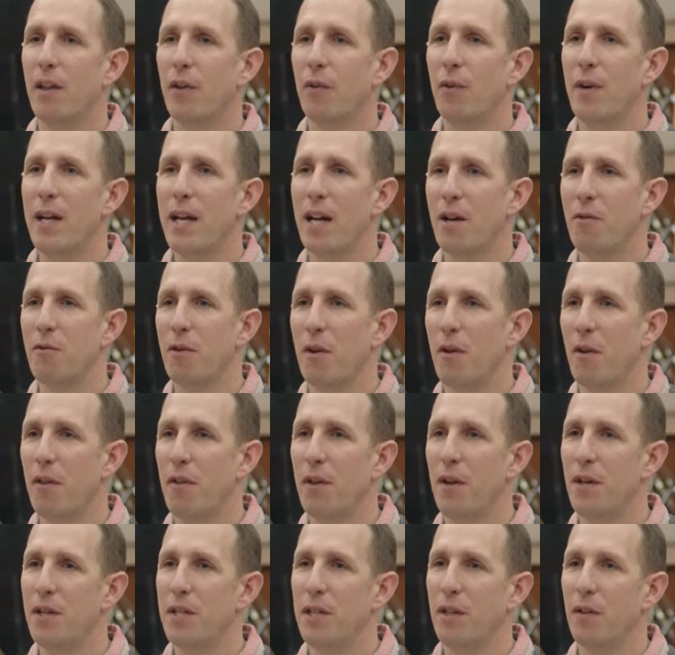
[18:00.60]

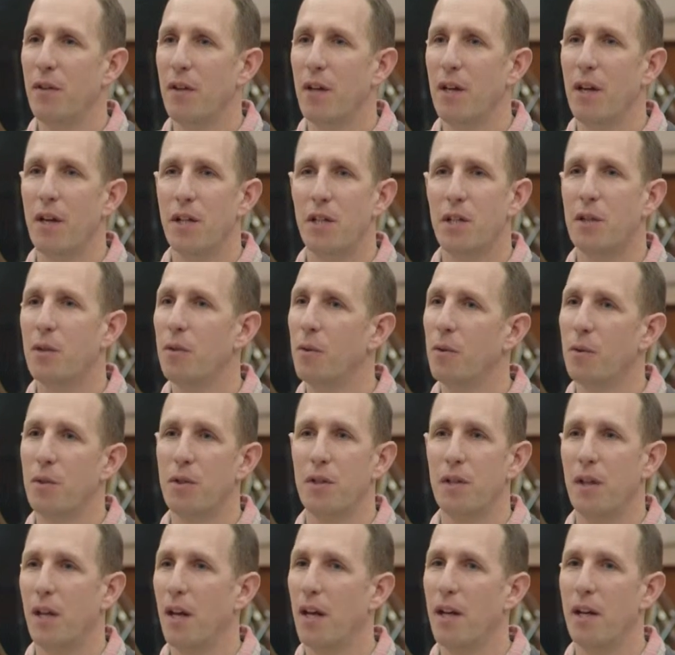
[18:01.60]
330 on the last
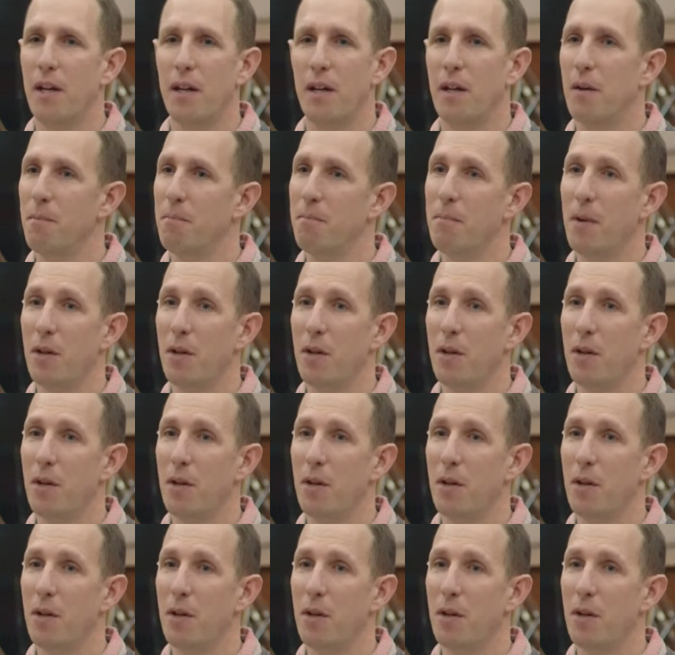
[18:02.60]
course, I don't know,